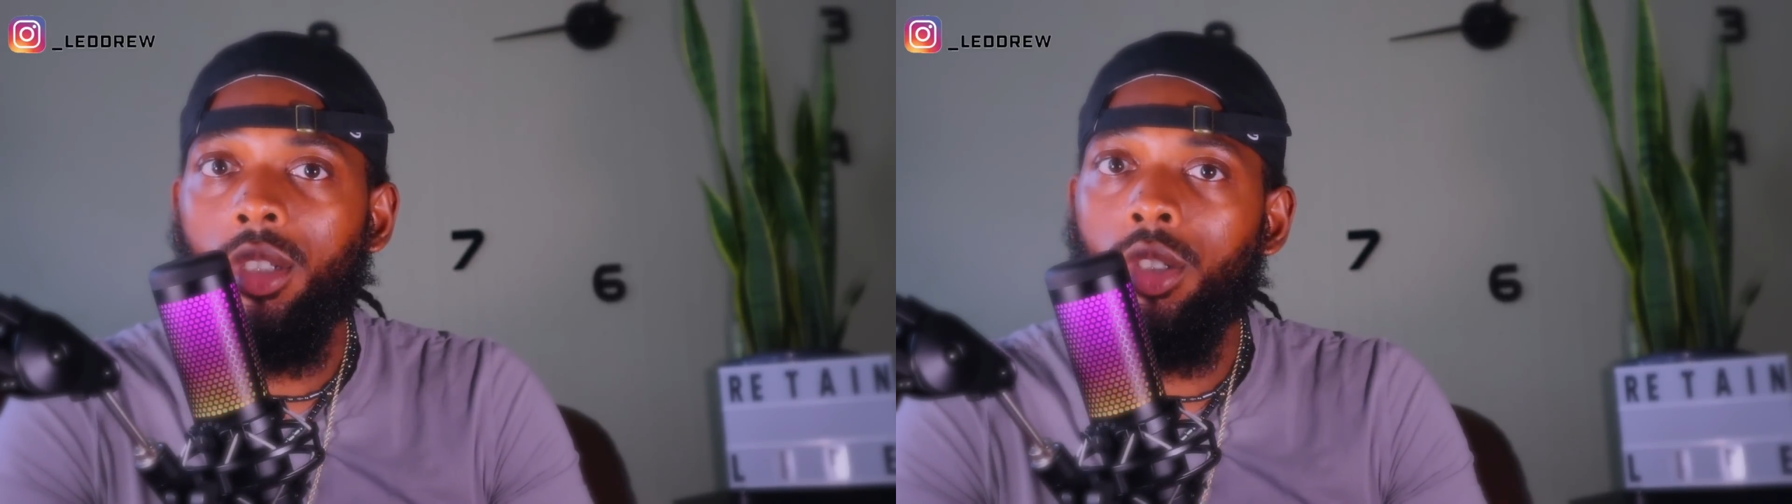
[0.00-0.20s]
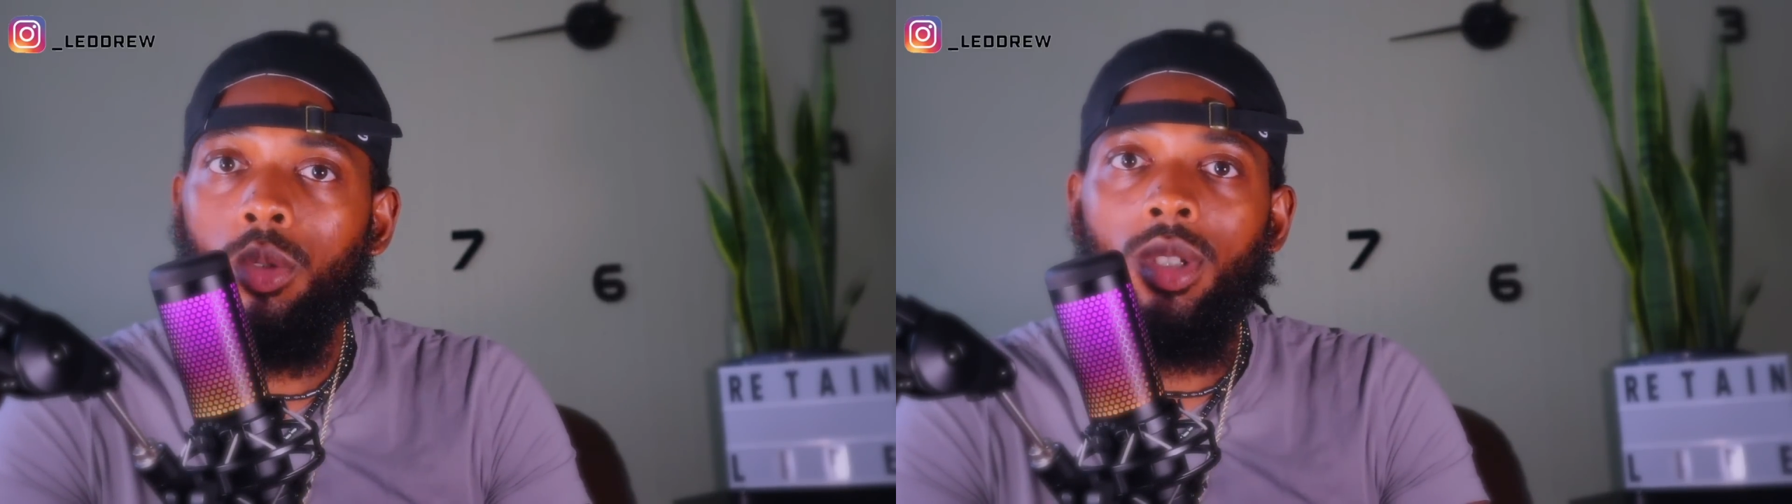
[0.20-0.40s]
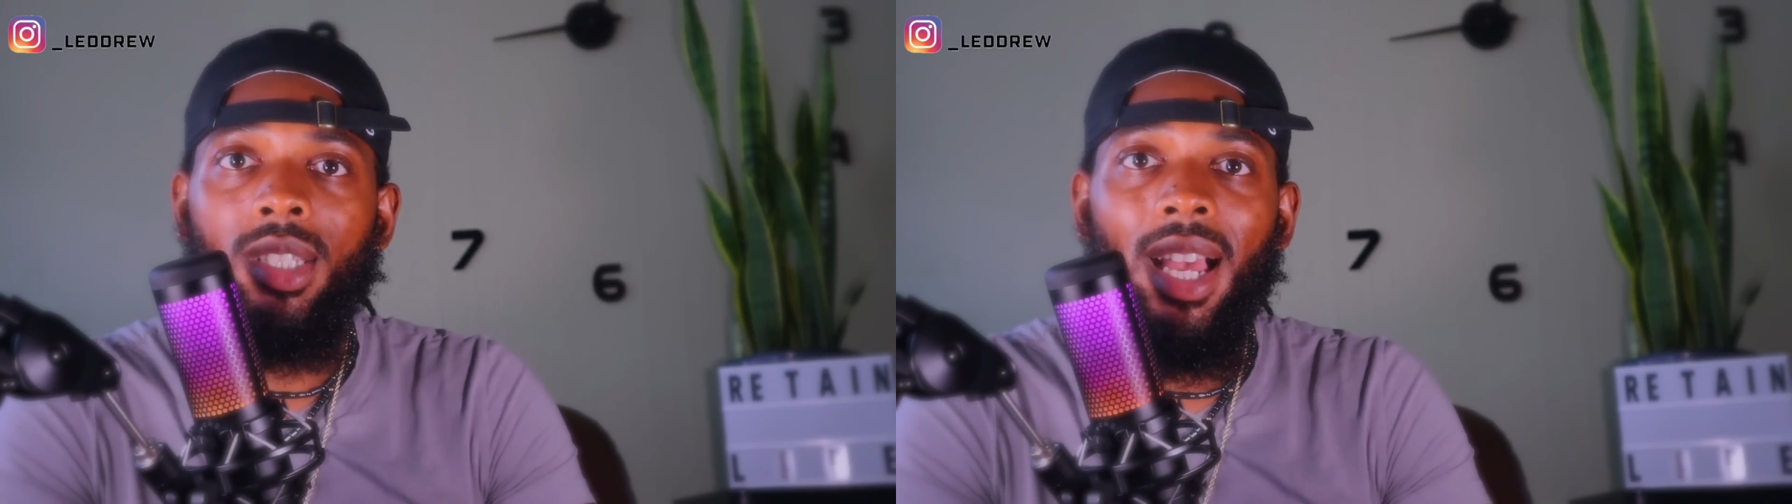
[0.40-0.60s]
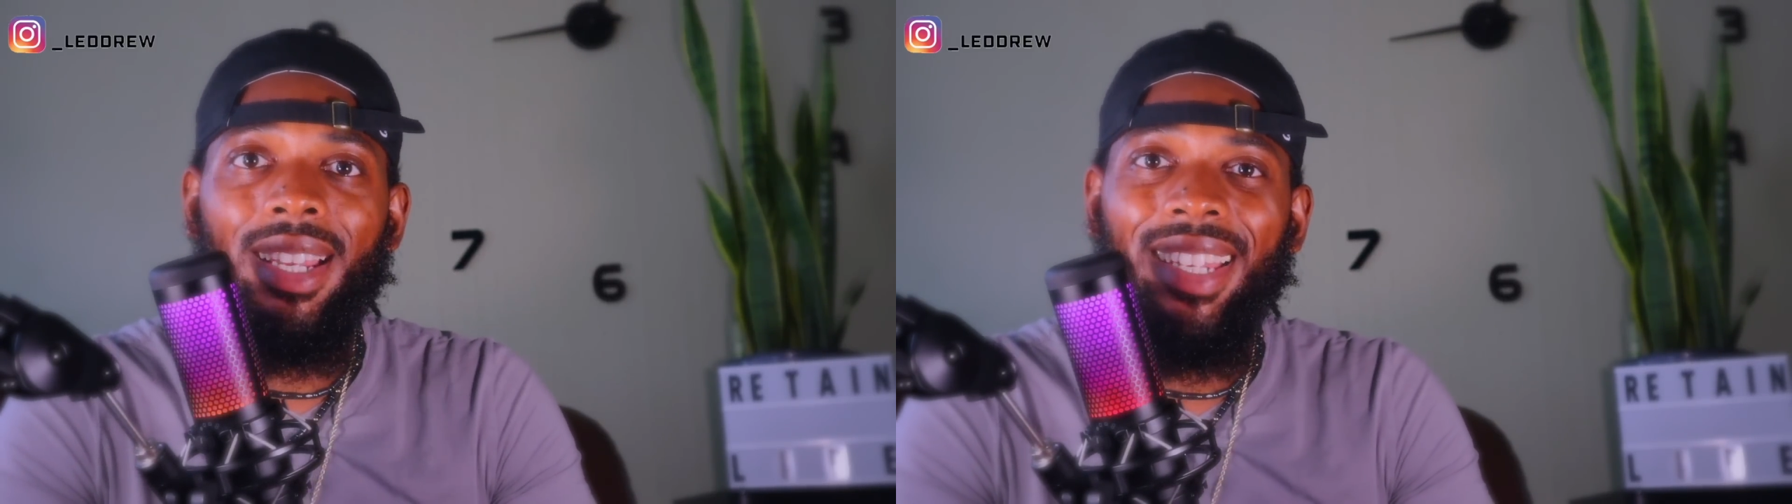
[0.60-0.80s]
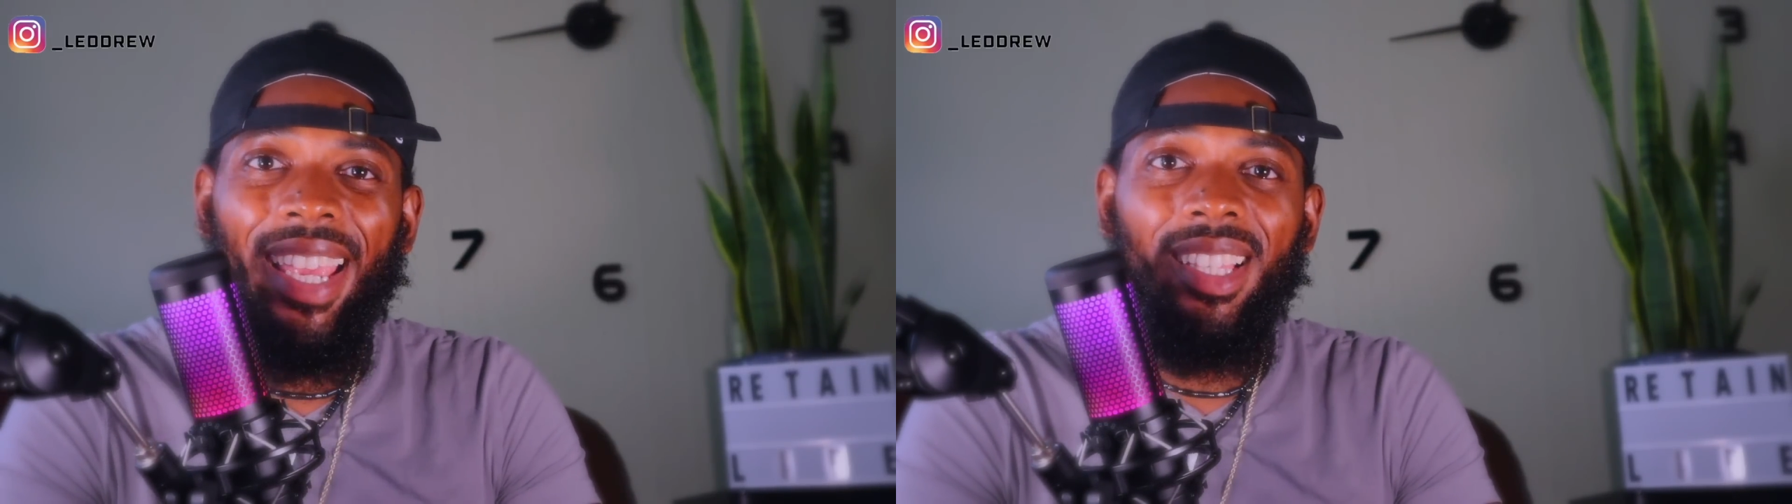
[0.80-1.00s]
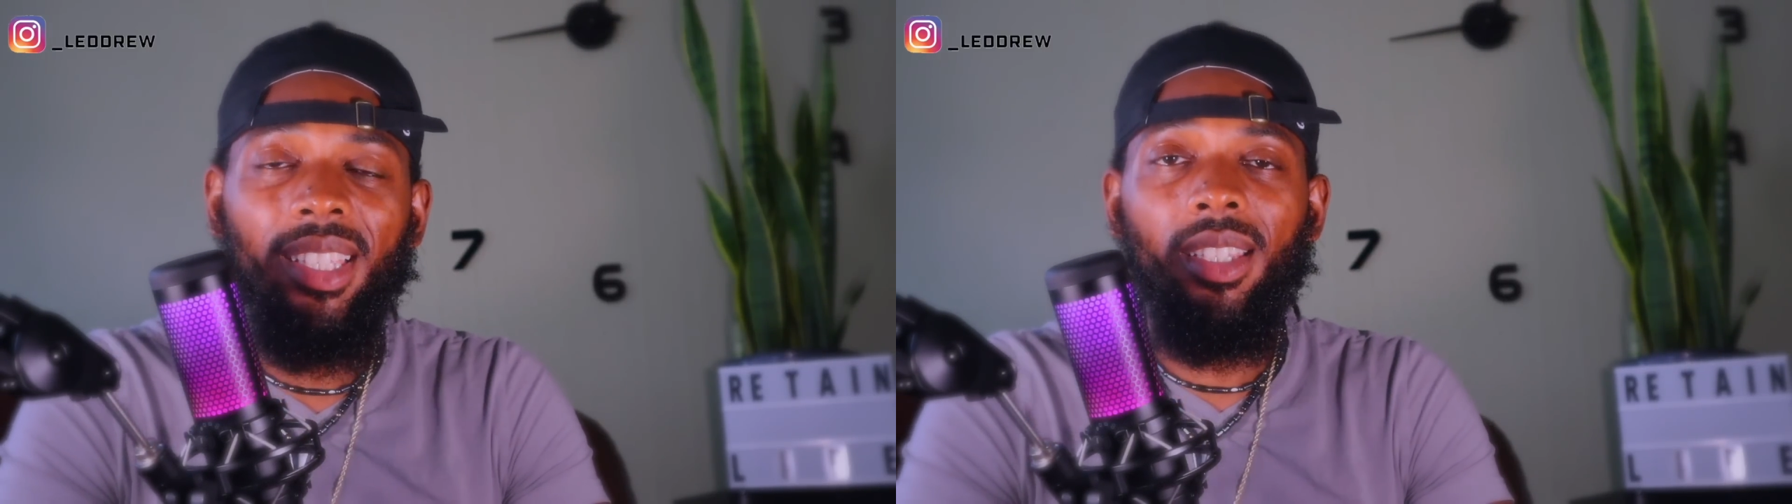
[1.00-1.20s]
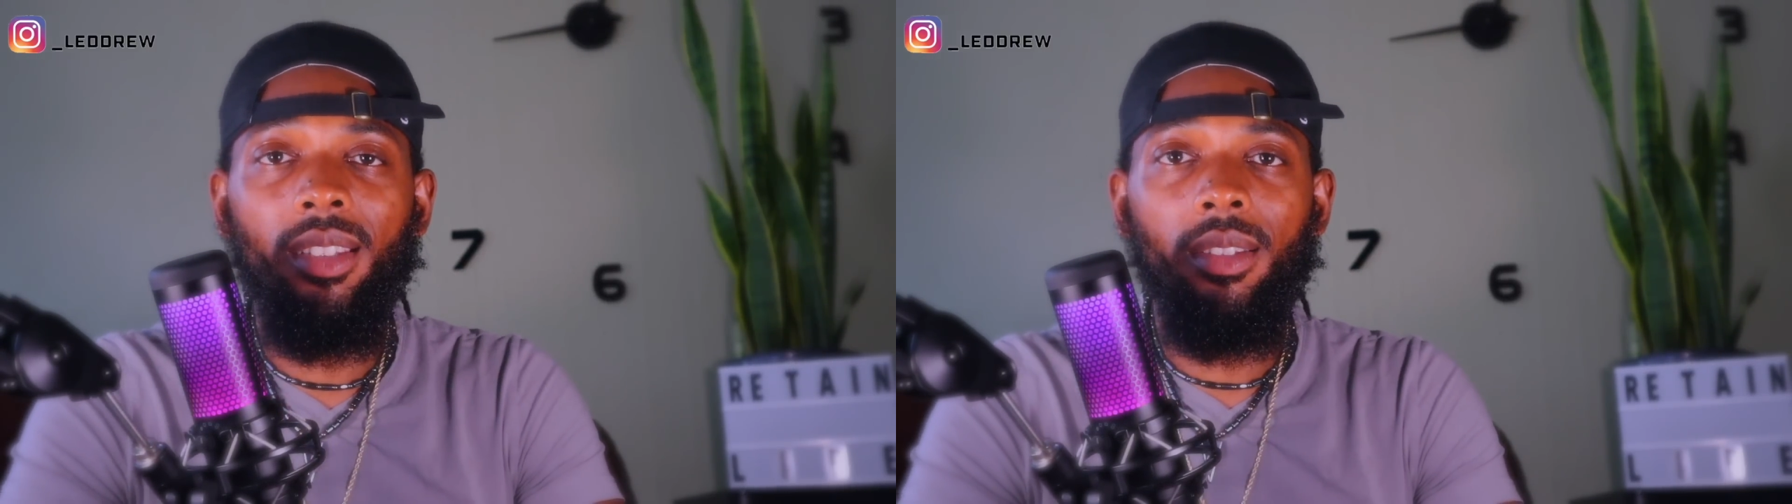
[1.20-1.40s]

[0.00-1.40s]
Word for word: suicide daily.